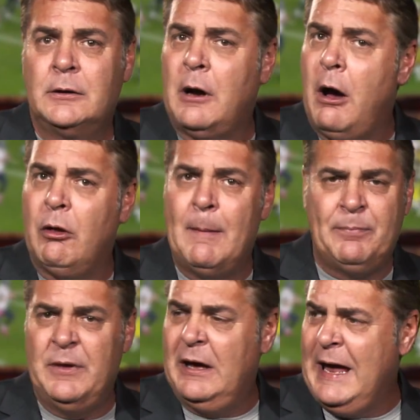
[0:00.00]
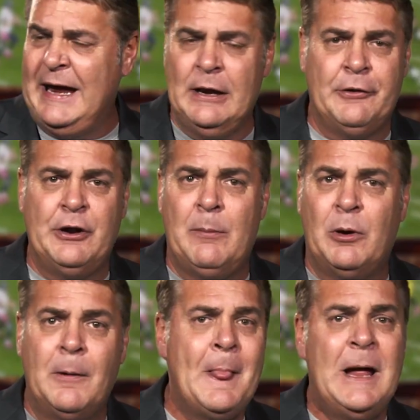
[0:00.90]
Call up the 800
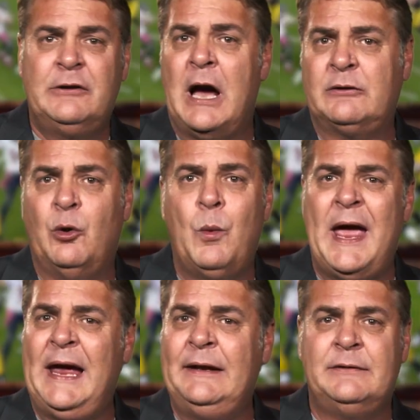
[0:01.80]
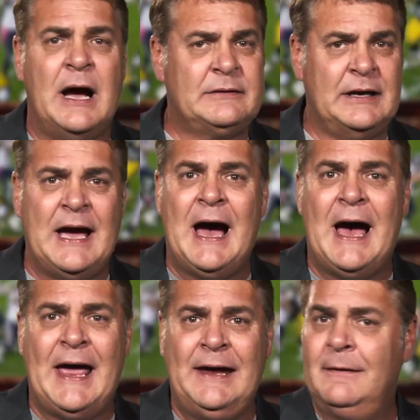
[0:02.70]
number, talk to Wade, talk to
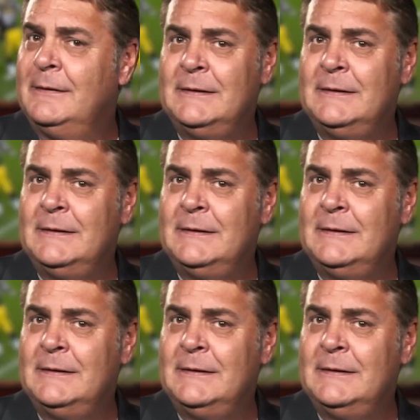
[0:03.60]
Guy.